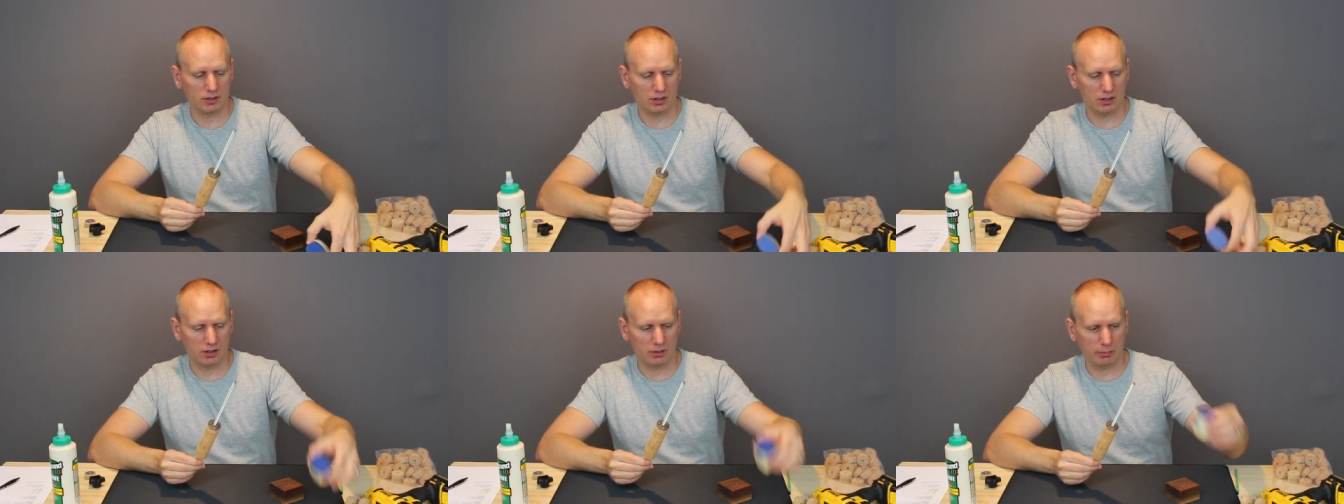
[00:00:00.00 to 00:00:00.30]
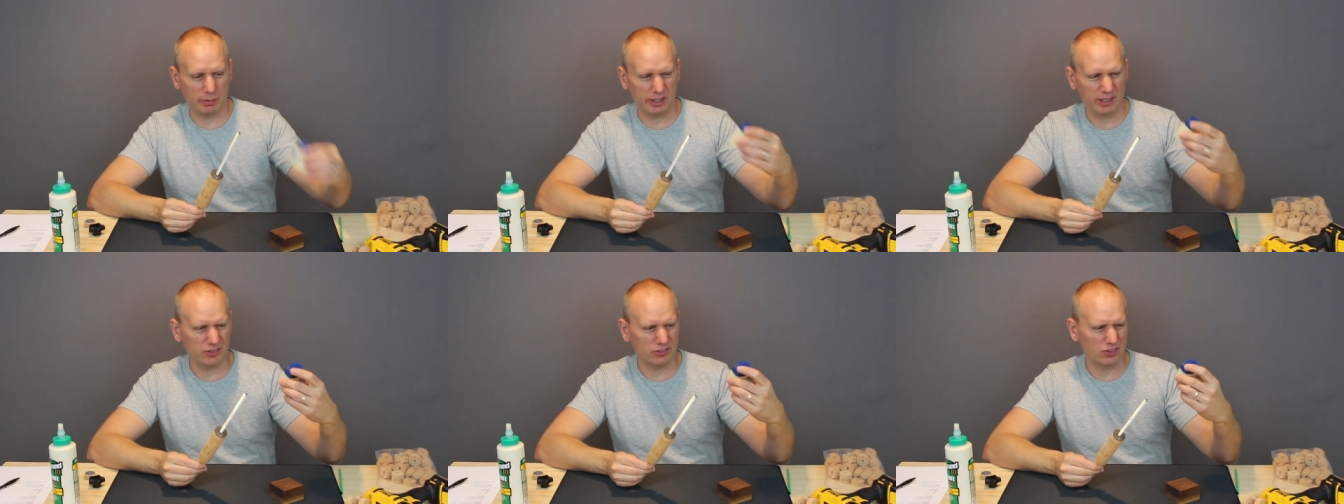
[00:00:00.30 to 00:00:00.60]

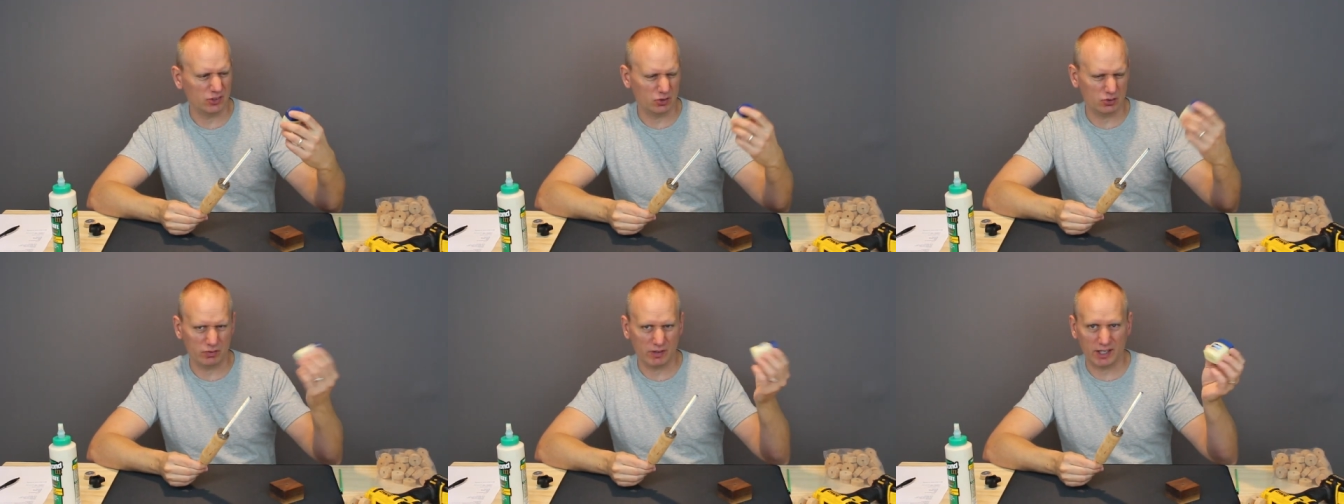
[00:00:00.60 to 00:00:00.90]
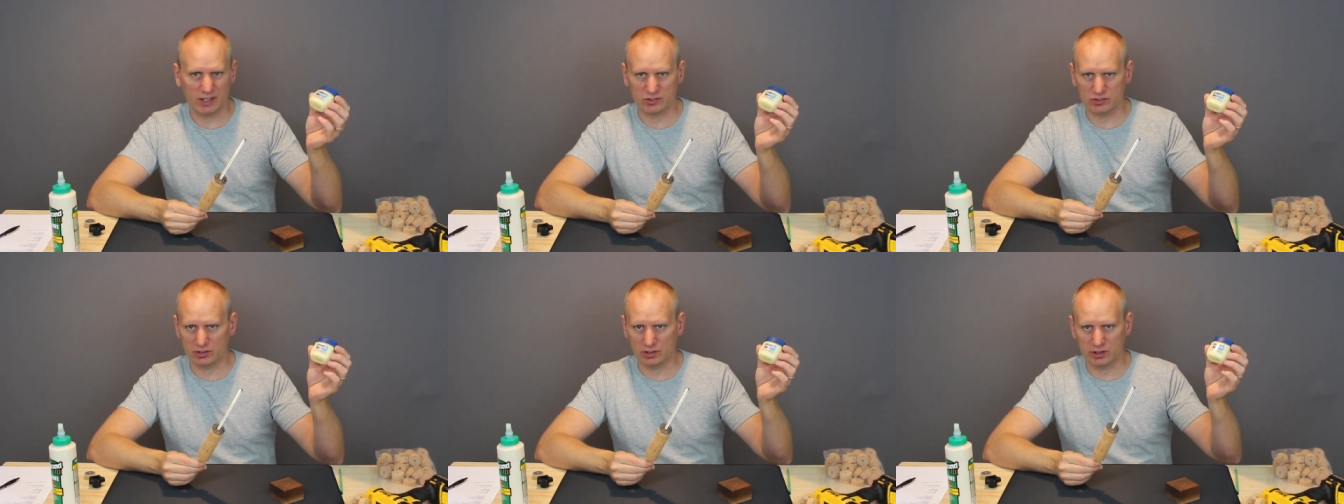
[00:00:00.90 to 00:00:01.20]
I just use
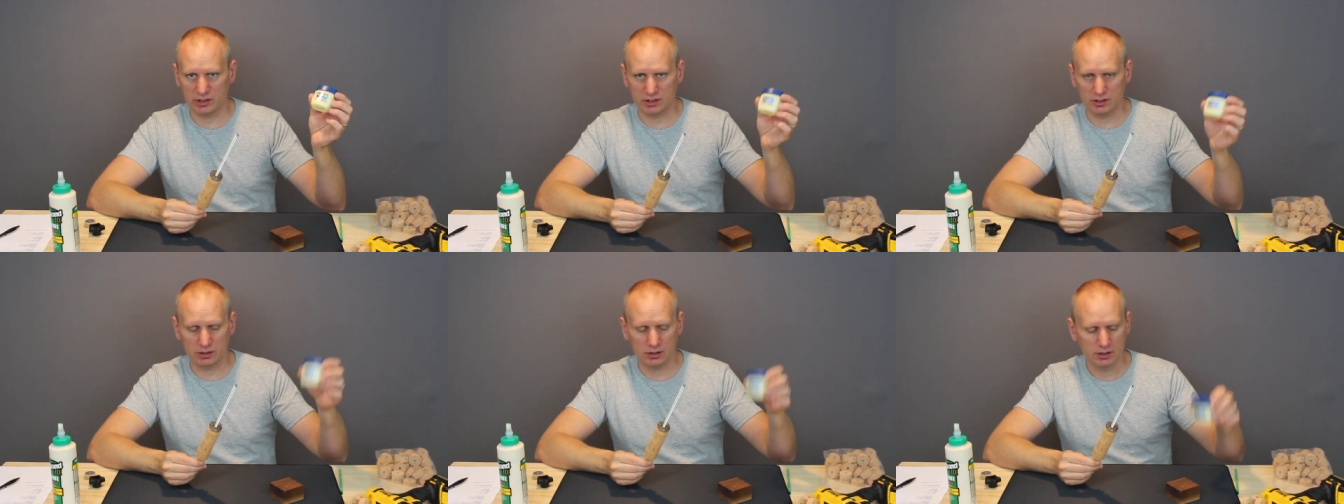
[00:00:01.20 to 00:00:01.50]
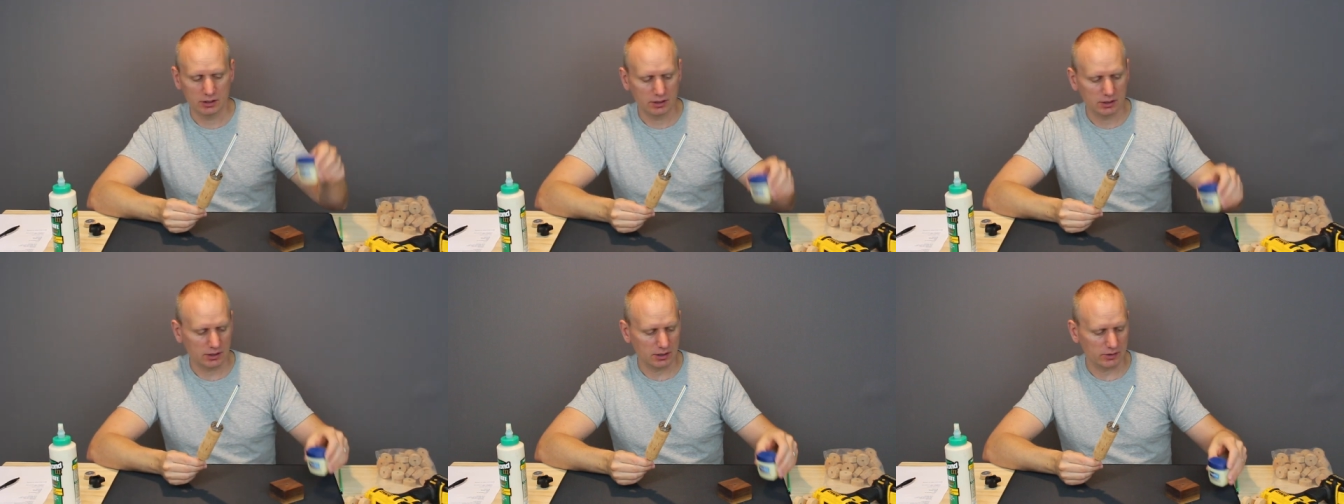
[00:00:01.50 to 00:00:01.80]

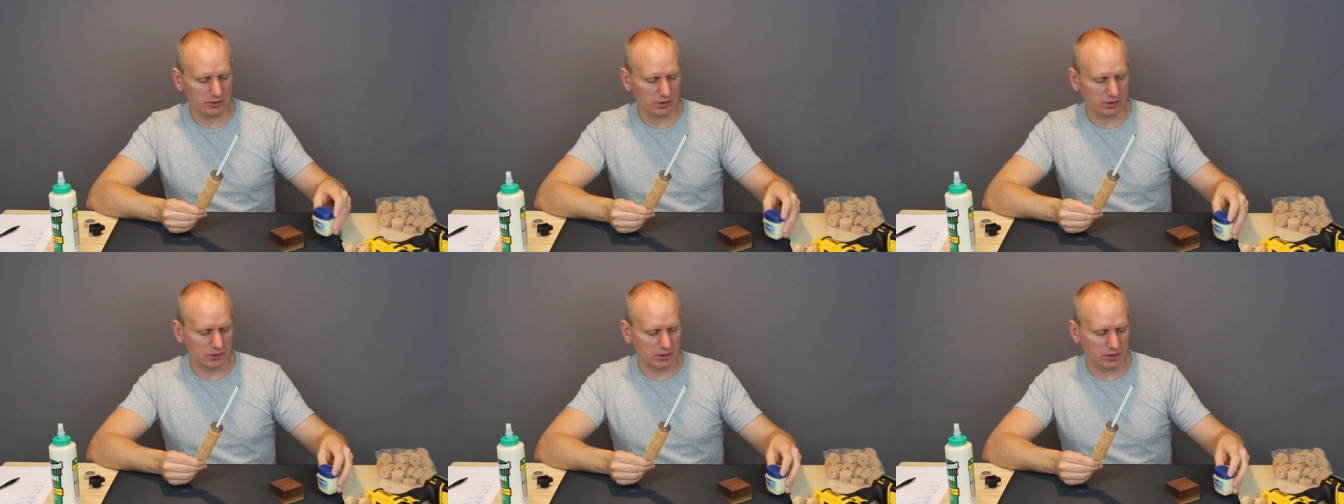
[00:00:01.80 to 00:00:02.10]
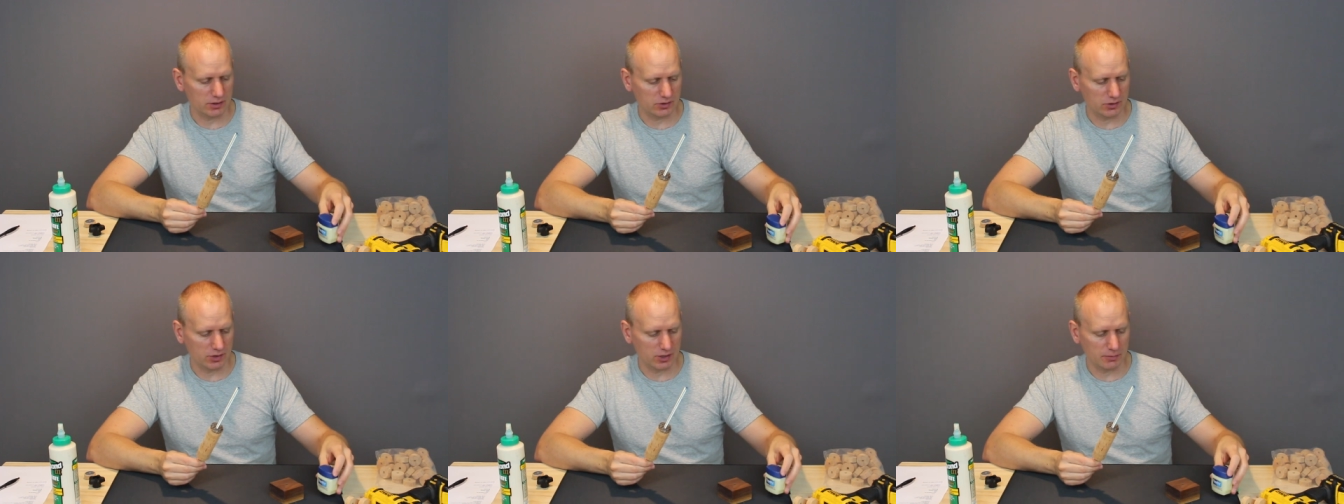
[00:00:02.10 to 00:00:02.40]
Vaseline because it's
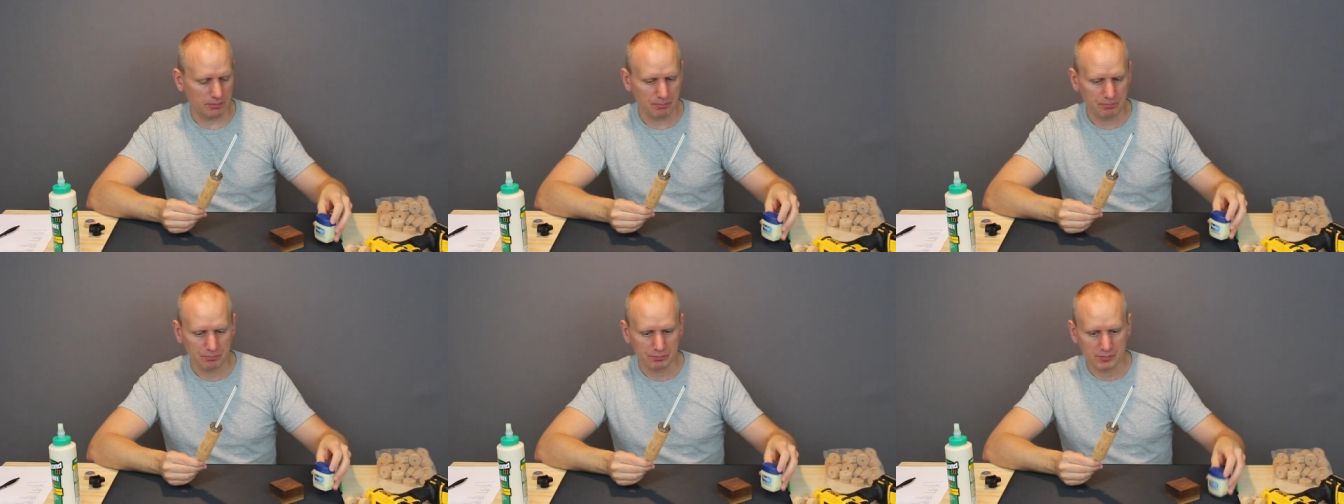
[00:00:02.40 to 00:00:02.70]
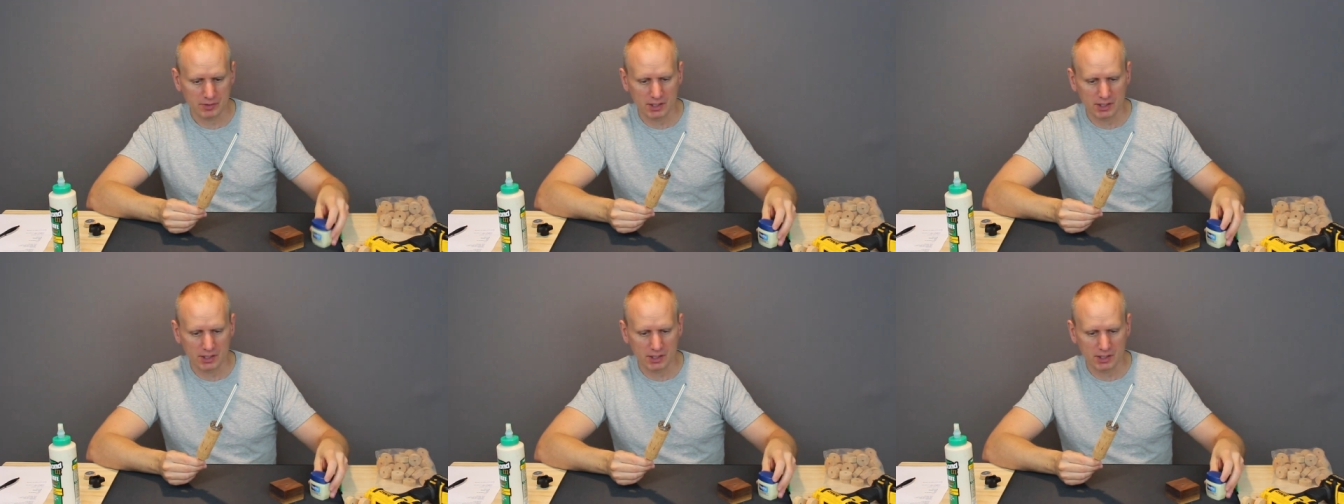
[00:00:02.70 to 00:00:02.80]
easy.